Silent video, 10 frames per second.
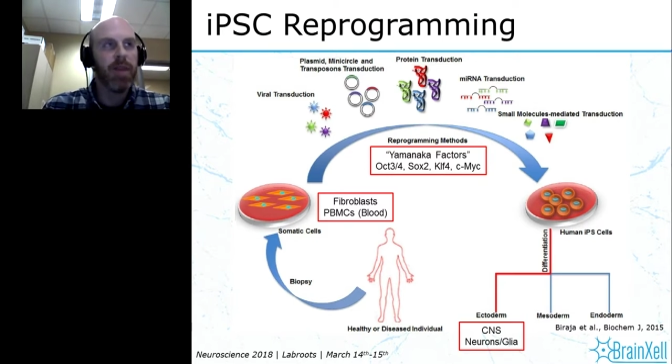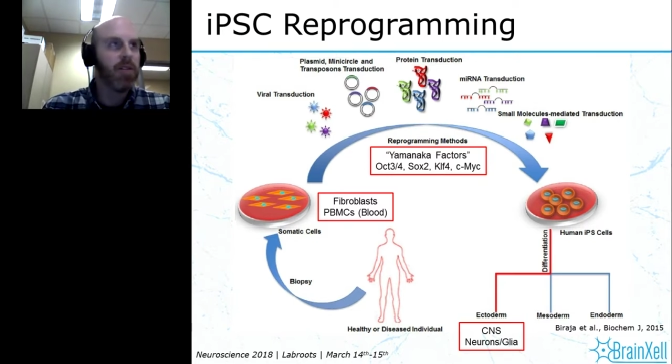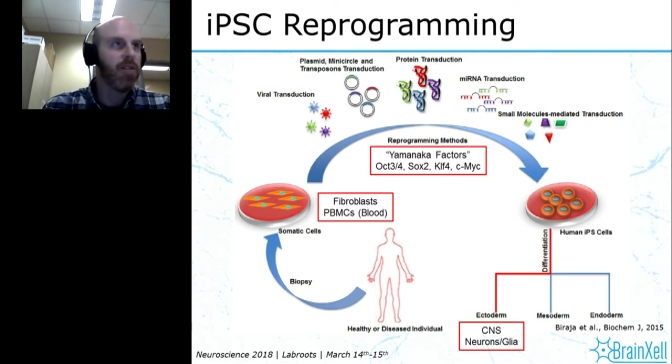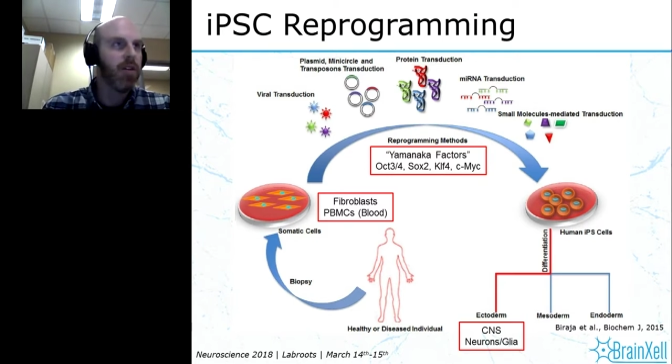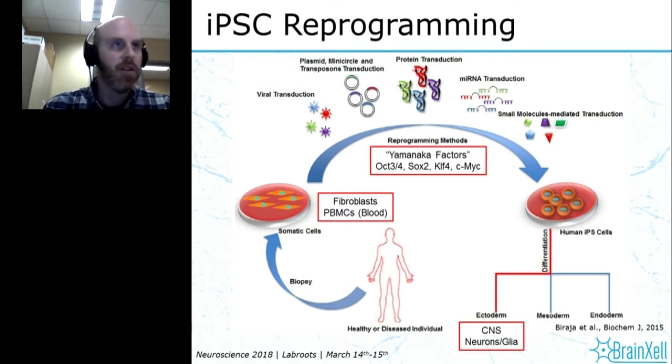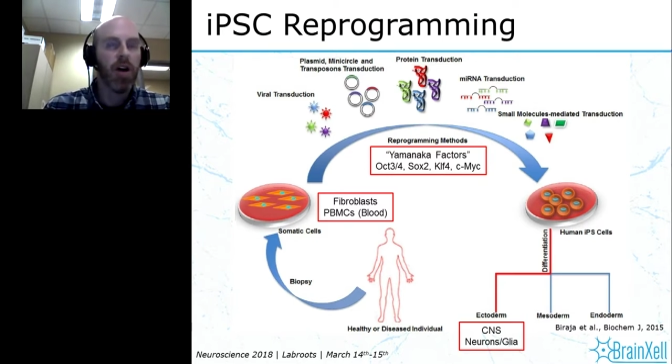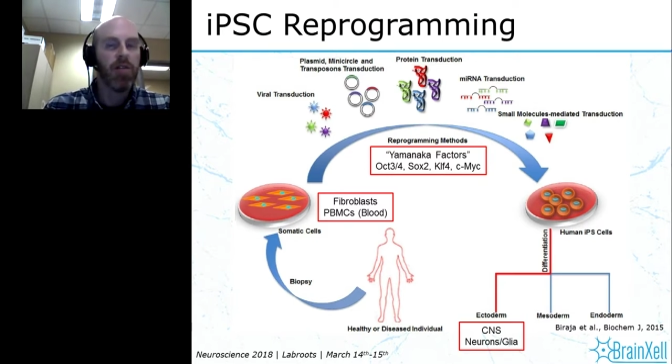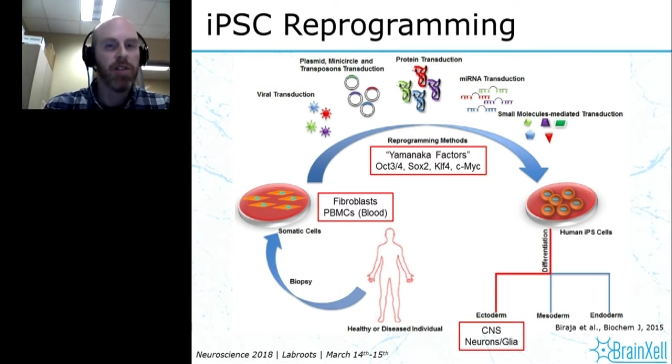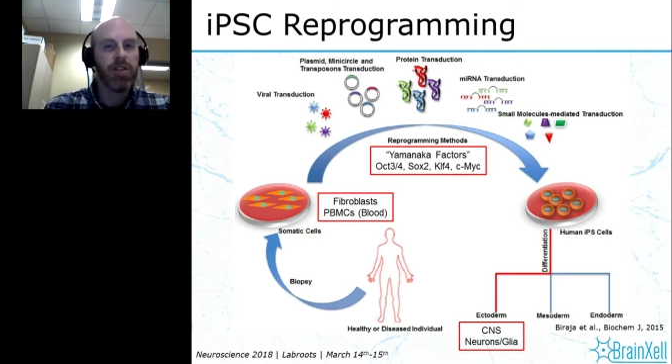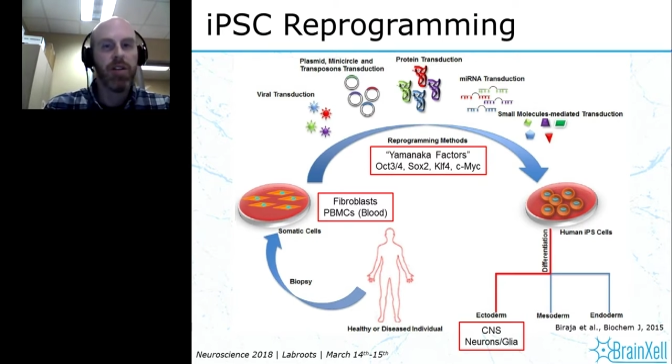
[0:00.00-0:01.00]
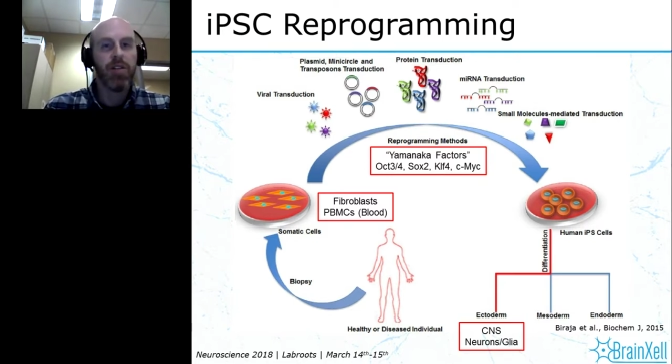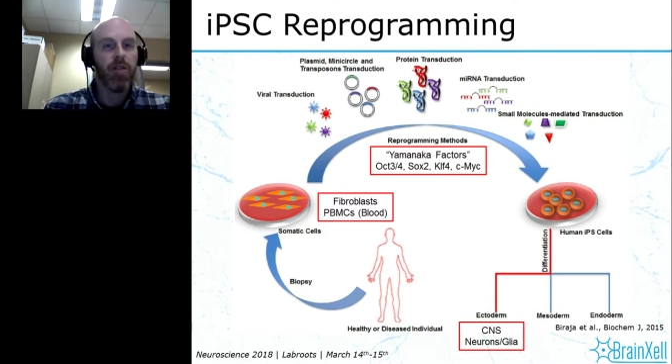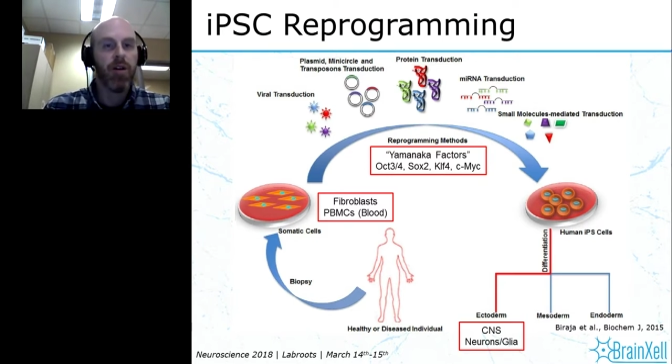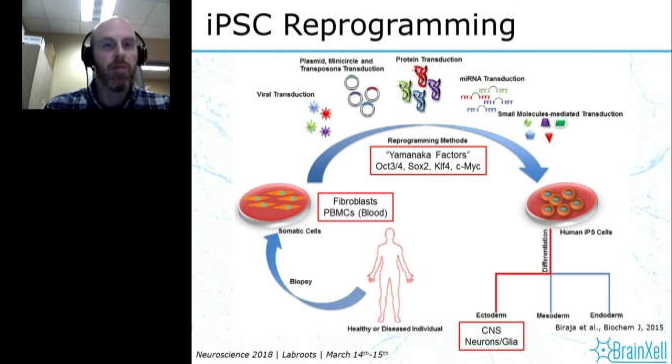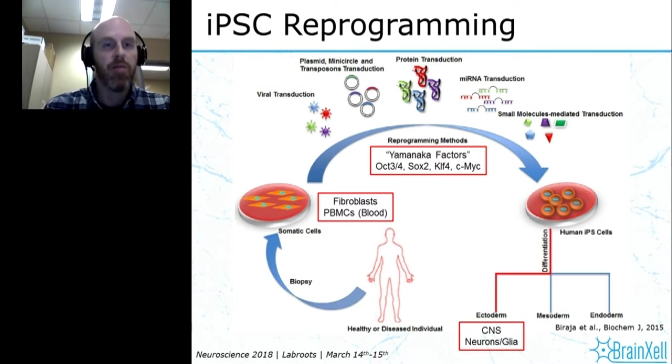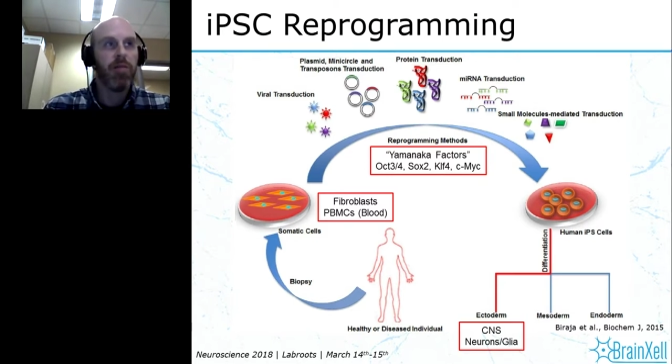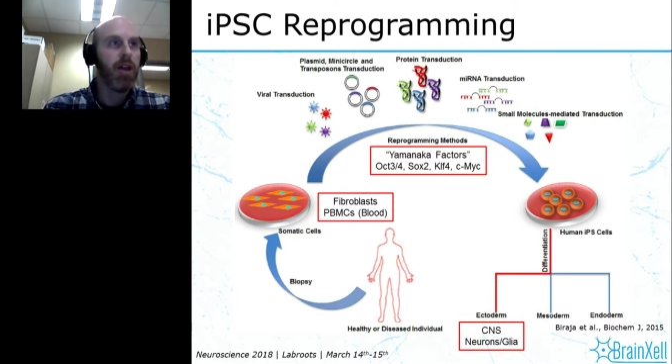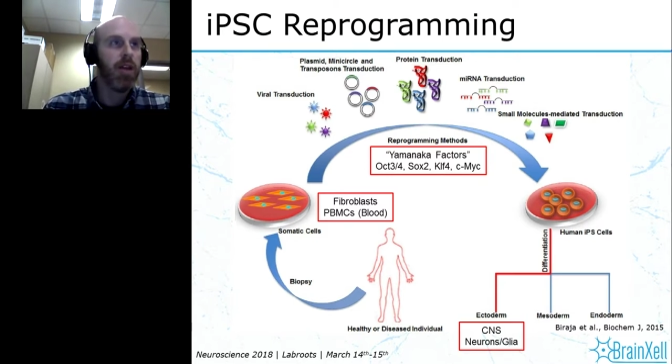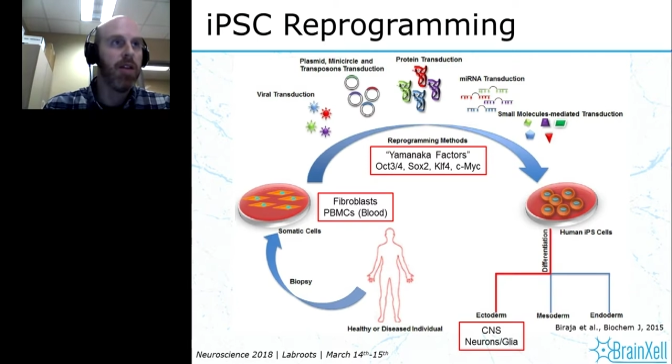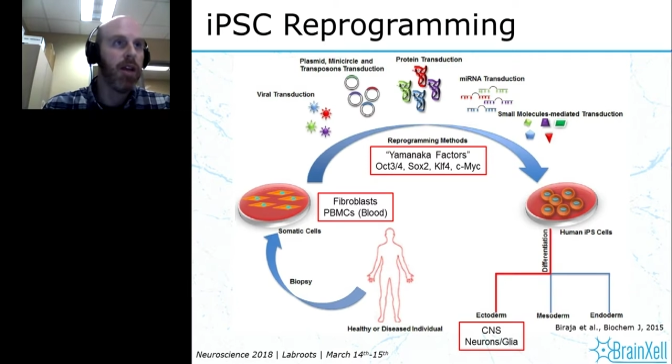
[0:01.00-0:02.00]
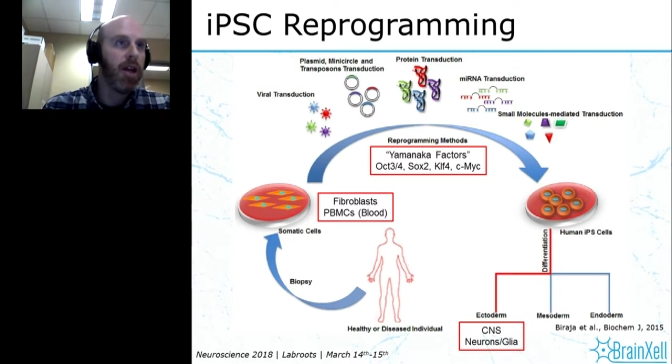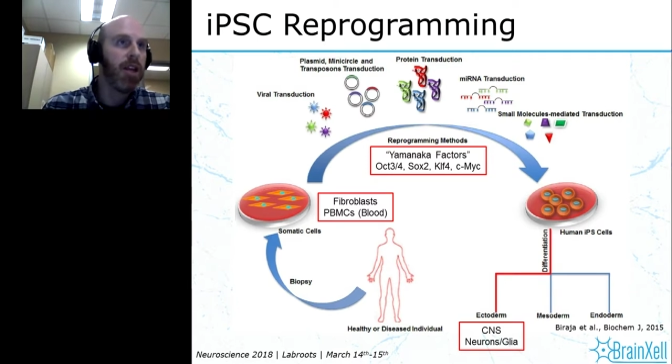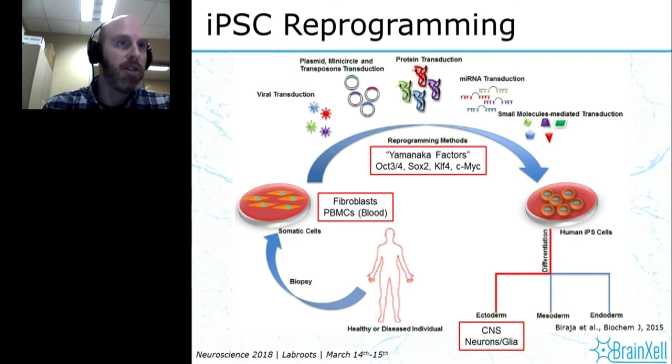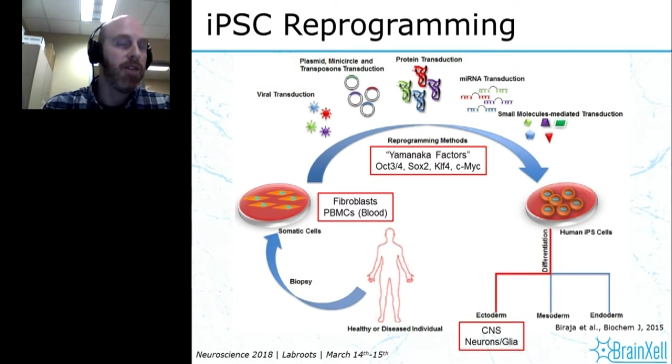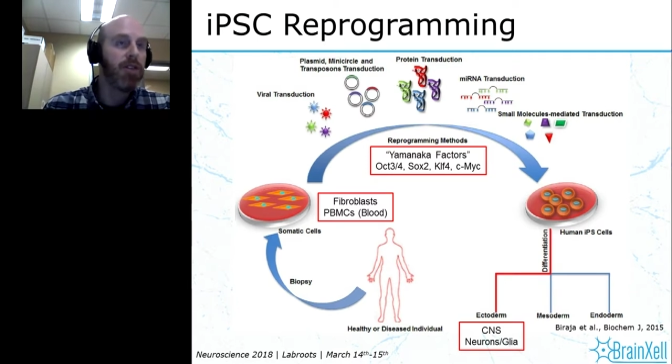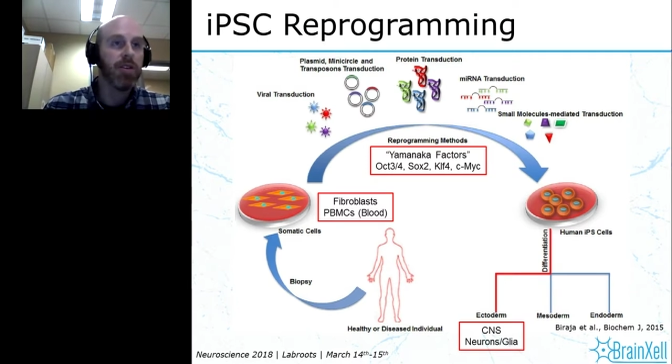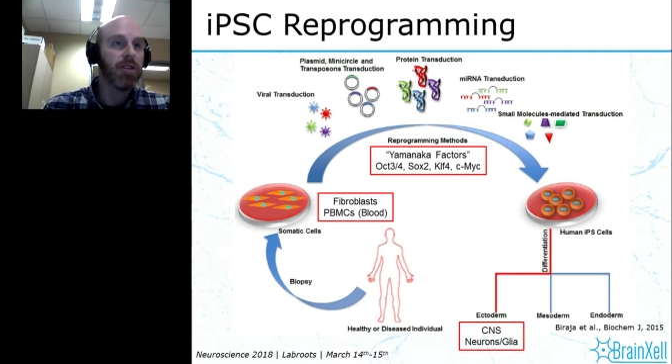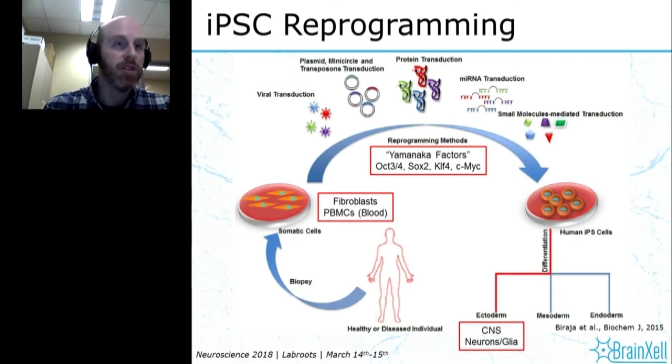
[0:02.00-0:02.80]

is harvested from an individual.